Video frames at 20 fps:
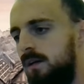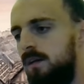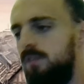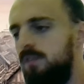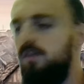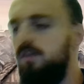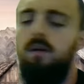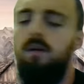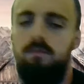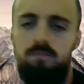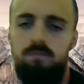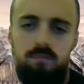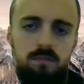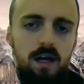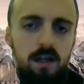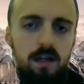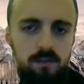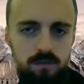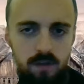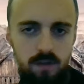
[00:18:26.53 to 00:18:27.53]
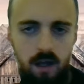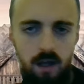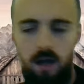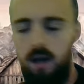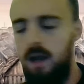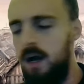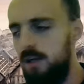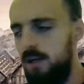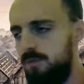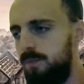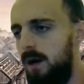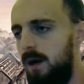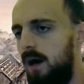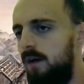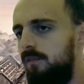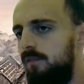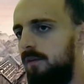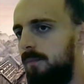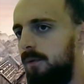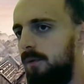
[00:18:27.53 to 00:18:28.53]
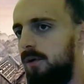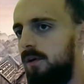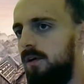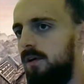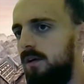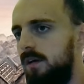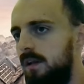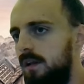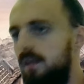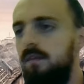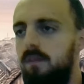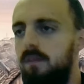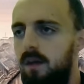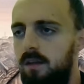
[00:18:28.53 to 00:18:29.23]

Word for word: So that's a large part of the book and,